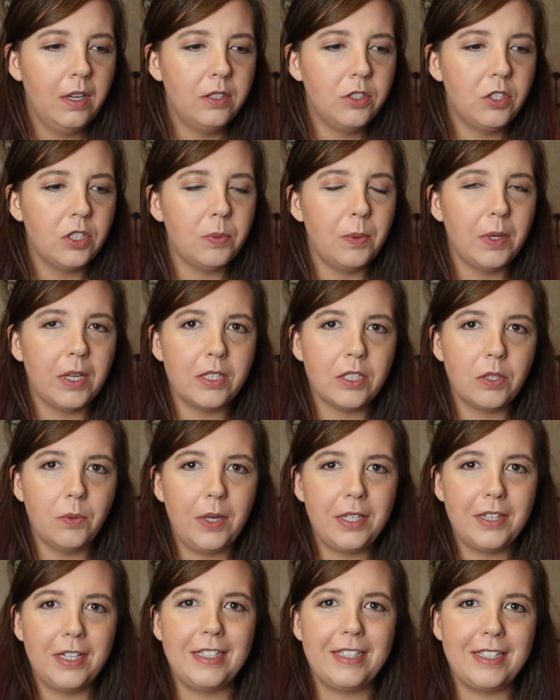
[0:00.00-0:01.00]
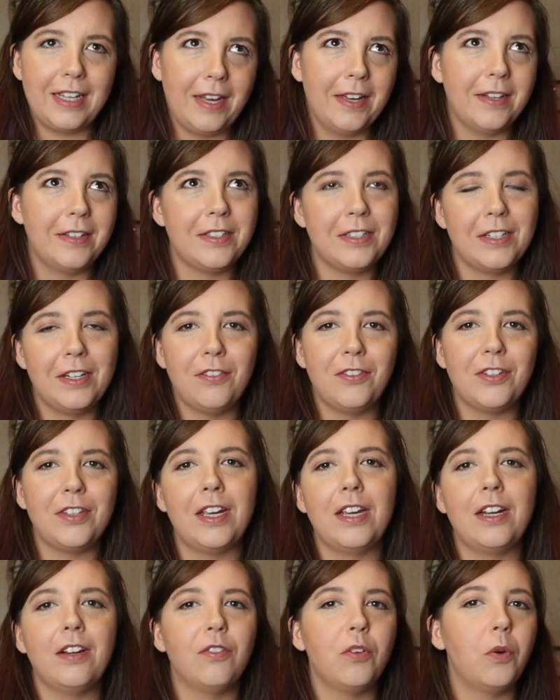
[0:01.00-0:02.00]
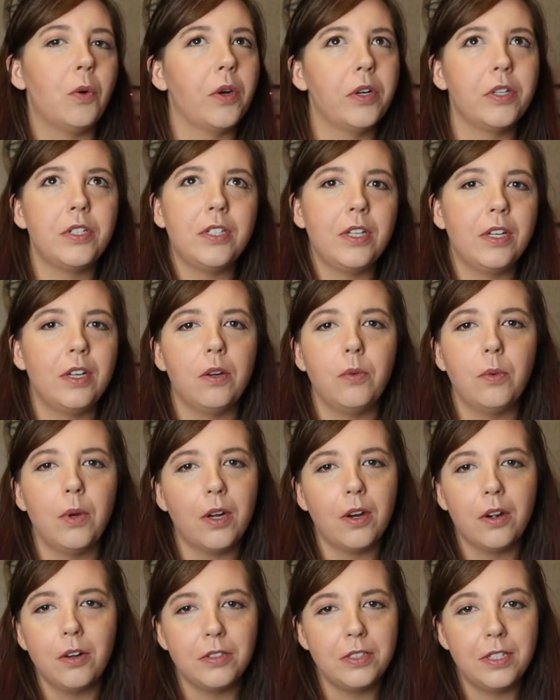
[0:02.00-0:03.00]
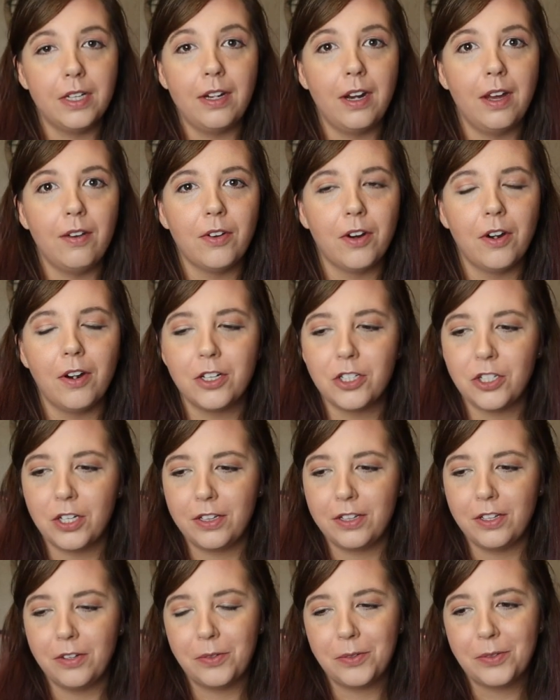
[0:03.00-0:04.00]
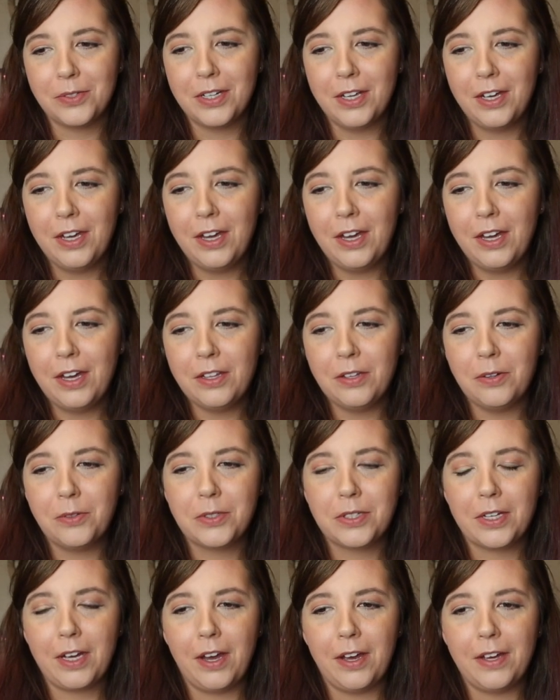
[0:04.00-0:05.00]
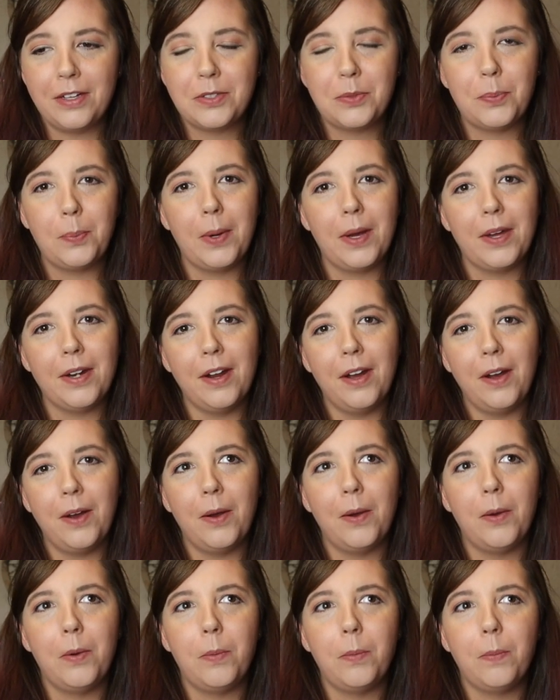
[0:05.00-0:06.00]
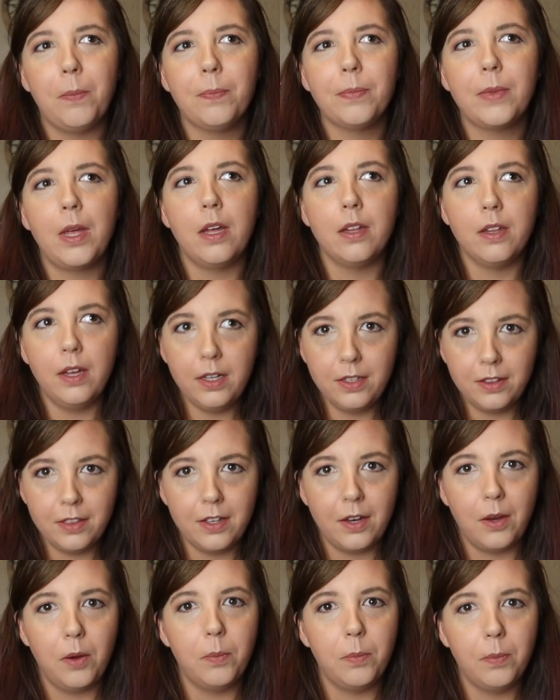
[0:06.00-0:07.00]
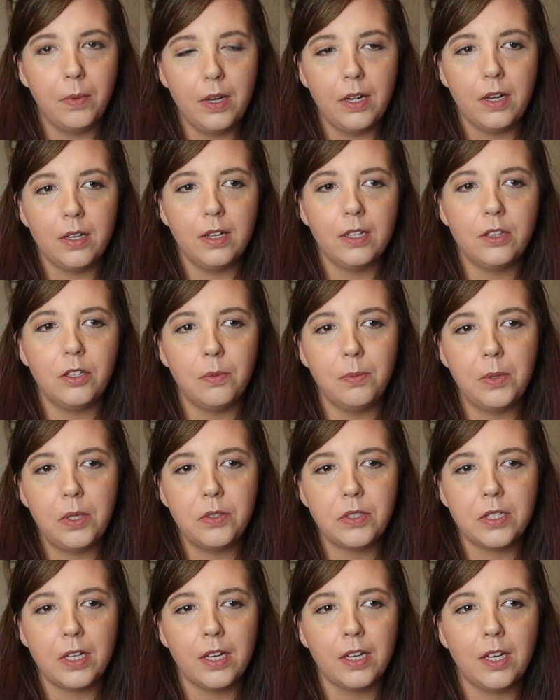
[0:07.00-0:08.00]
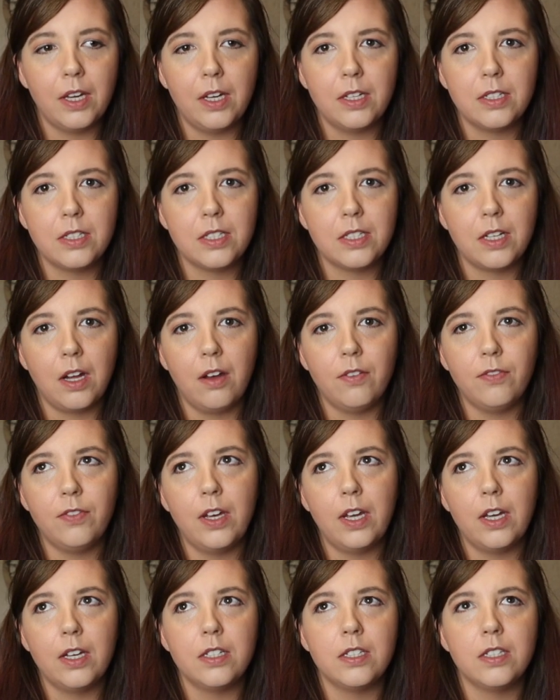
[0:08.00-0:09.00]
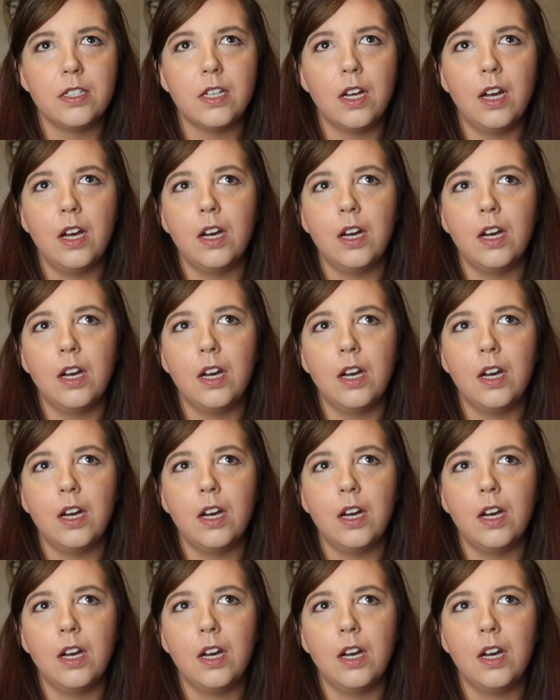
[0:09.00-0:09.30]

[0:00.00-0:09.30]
just because the way they danced and everything. And of course, what girl didn't have a crush on those guys. But I liked them, and I liked their music and stuff. And